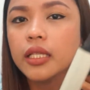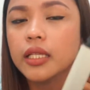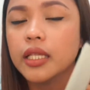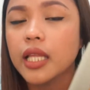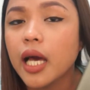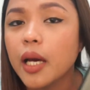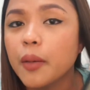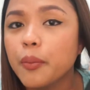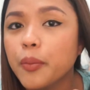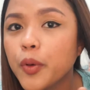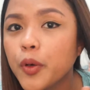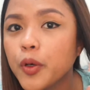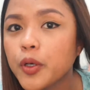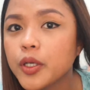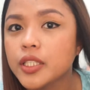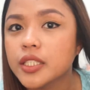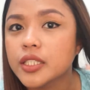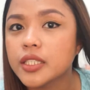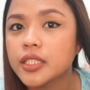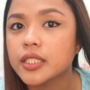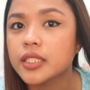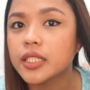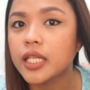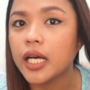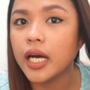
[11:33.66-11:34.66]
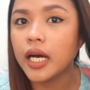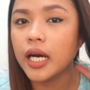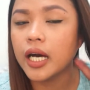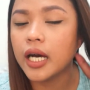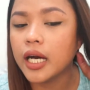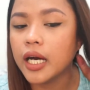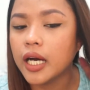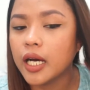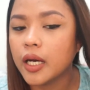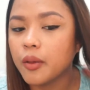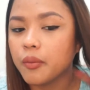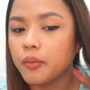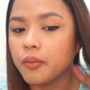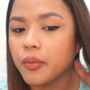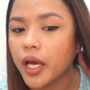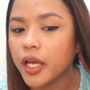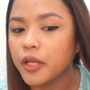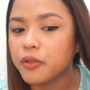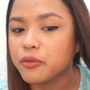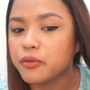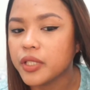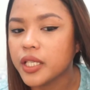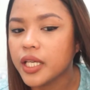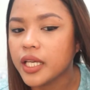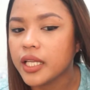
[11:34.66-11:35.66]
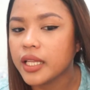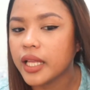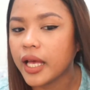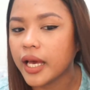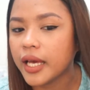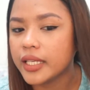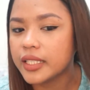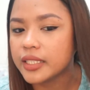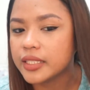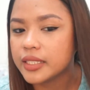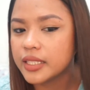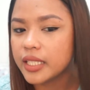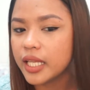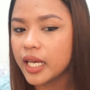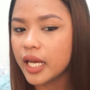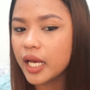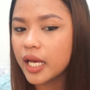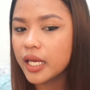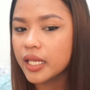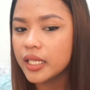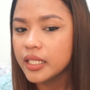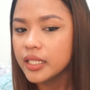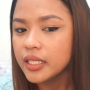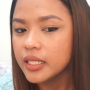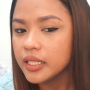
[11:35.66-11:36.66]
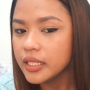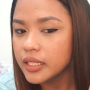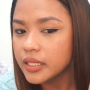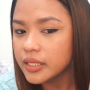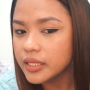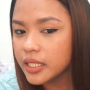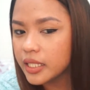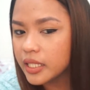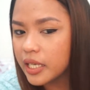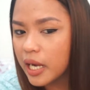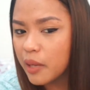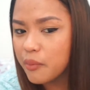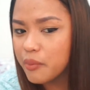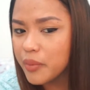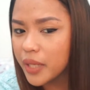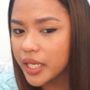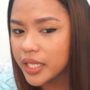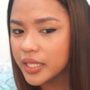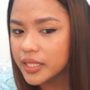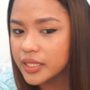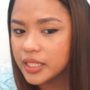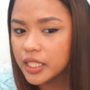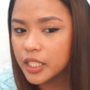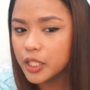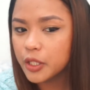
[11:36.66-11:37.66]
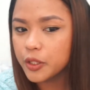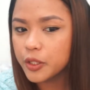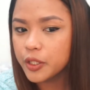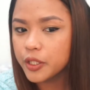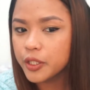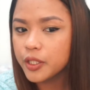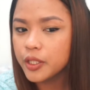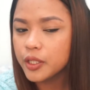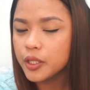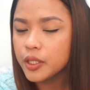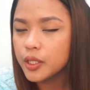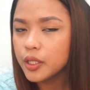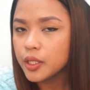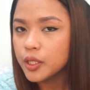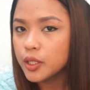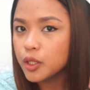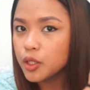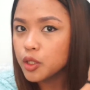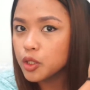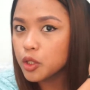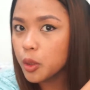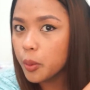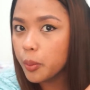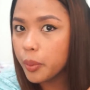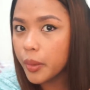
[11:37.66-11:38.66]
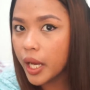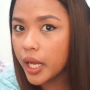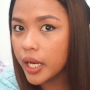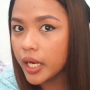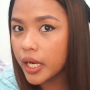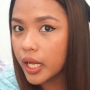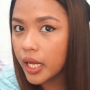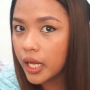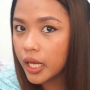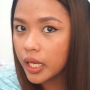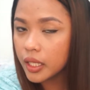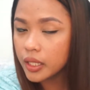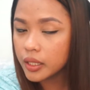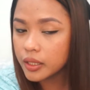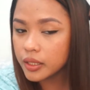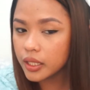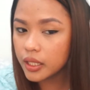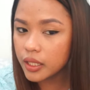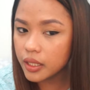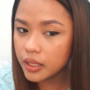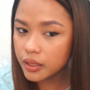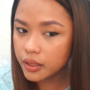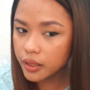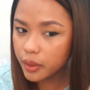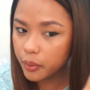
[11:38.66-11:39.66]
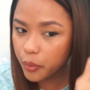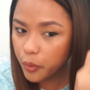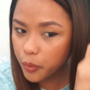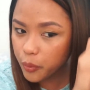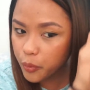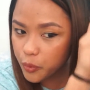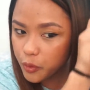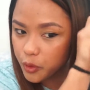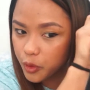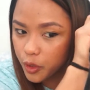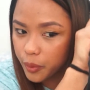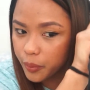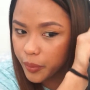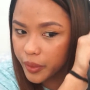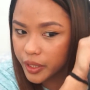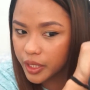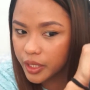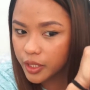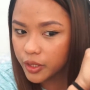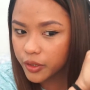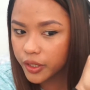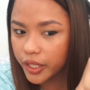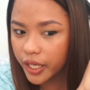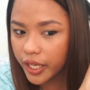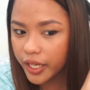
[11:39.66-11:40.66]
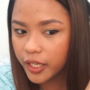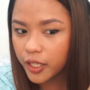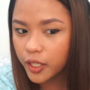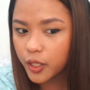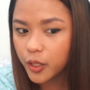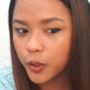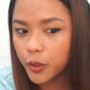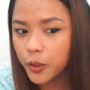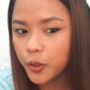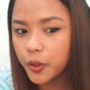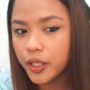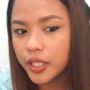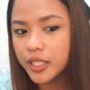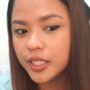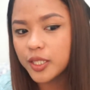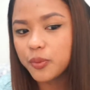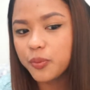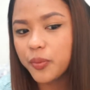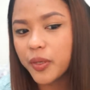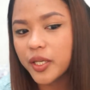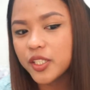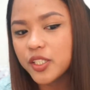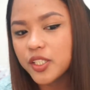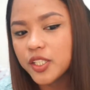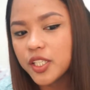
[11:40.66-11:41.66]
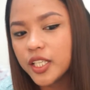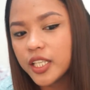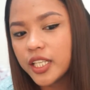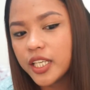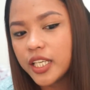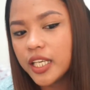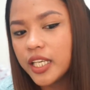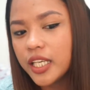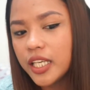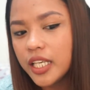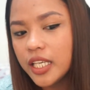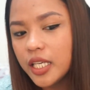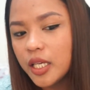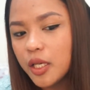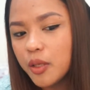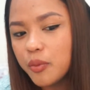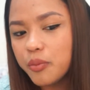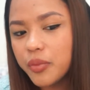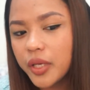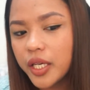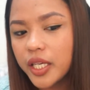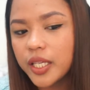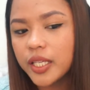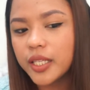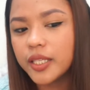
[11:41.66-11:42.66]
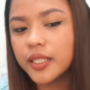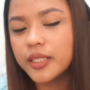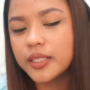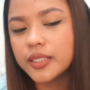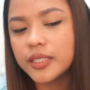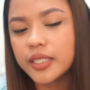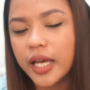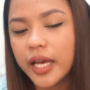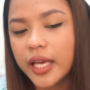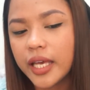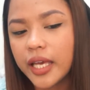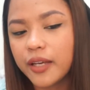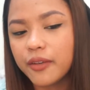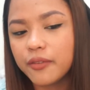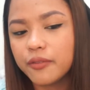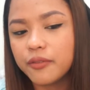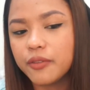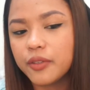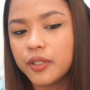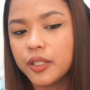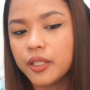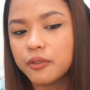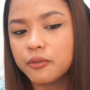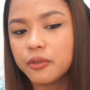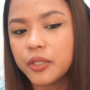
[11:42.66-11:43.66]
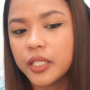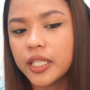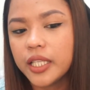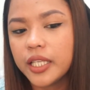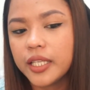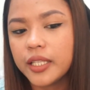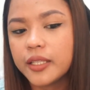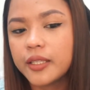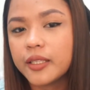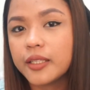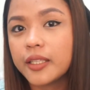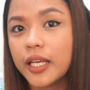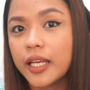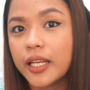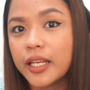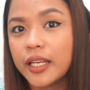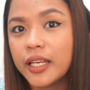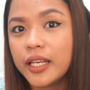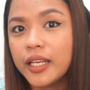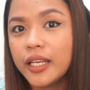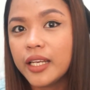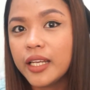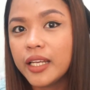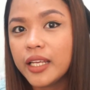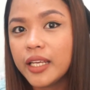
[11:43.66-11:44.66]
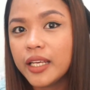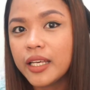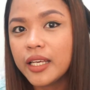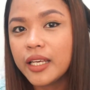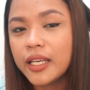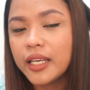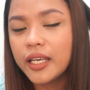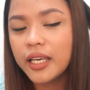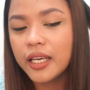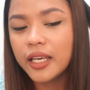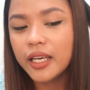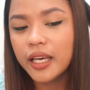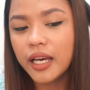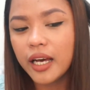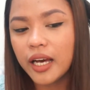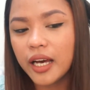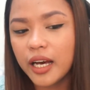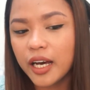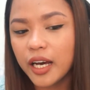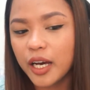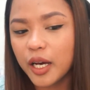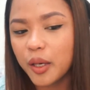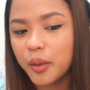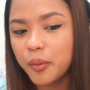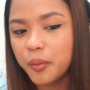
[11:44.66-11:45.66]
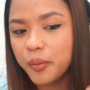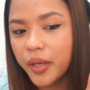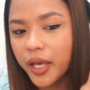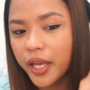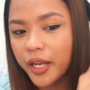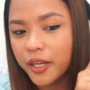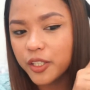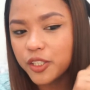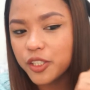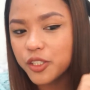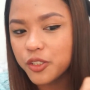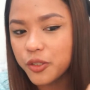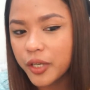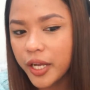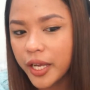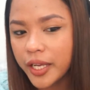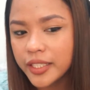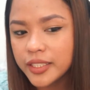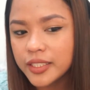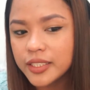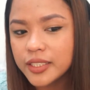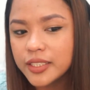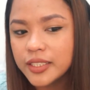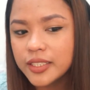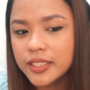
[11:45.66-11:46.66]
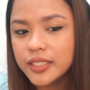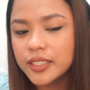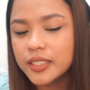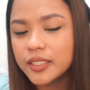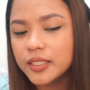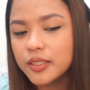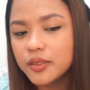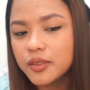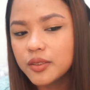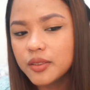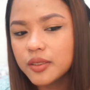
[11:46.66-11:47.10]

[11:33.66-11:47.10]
Tapos, I realized na ceramic kasi yun. So, parang napuputol pa din yung hair ko. Especially because I have really thin hair strands.